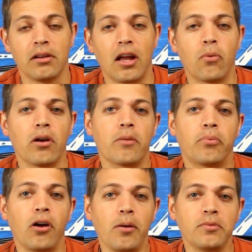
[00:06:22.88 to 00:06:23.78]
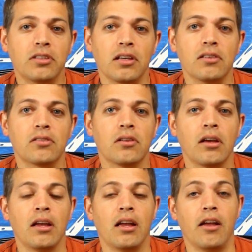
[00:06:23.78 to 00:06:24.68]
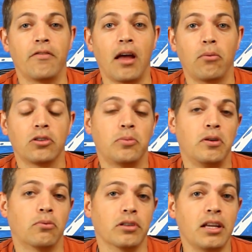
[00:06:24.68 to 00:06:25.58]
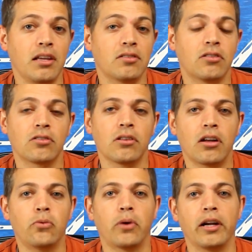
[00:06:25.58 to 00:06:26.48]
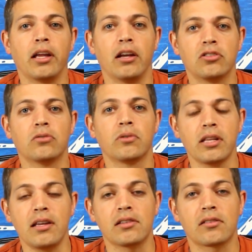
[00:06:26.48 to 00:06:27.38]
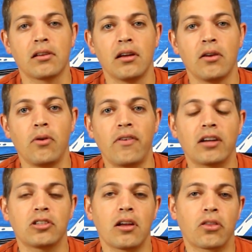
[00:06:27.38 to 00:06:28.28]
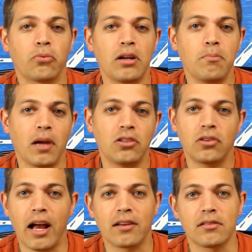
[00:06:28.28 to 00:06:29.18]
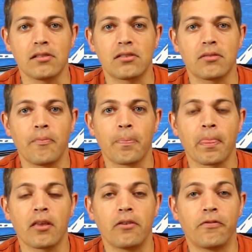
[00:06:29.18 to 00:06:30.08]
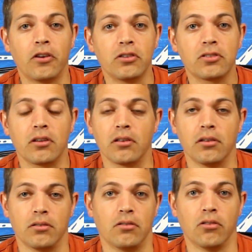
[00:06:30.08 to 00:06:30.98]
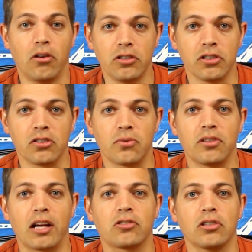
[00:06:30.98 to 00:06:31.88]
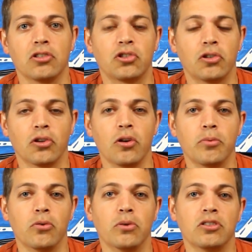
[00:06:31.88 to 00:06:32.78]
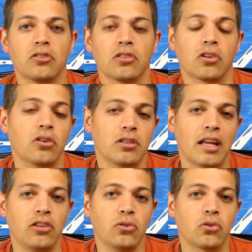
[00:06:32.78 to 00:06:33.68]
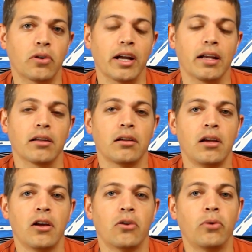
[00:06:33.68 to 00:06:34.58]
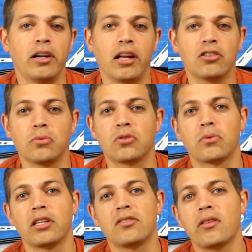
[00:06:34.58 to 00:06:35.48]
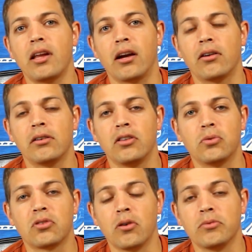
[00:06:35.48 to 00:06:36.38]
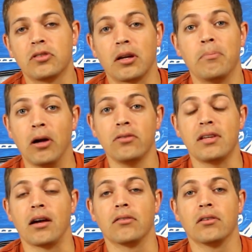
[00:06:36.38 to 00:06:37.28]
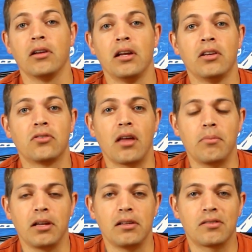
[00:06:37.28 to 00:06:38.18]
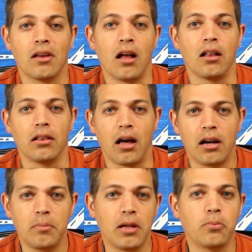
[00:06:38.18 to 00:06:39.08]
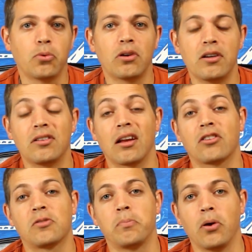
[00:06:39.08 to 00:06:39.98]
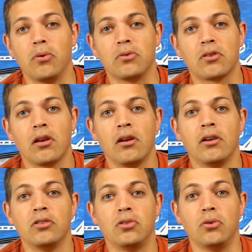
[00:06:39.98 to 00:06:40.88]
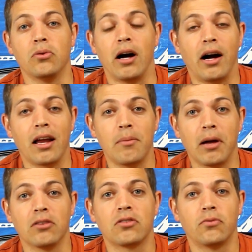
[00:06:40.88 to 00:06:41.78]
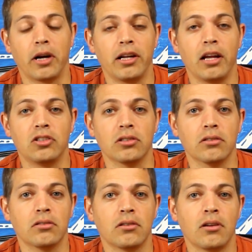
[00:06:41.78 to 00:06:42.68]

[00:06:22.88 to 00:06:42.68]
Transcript: Now, one of the problems is, if that were to be released, there's a lot of radiation released. We've actually had 3 major accidents. The first and the largest was actually in Chernobyl, which is in current-day Ukraine. Radiation was released in the air, and there was almost like a meltdown. So that means a lot of people were exposed to high amounts of radiation.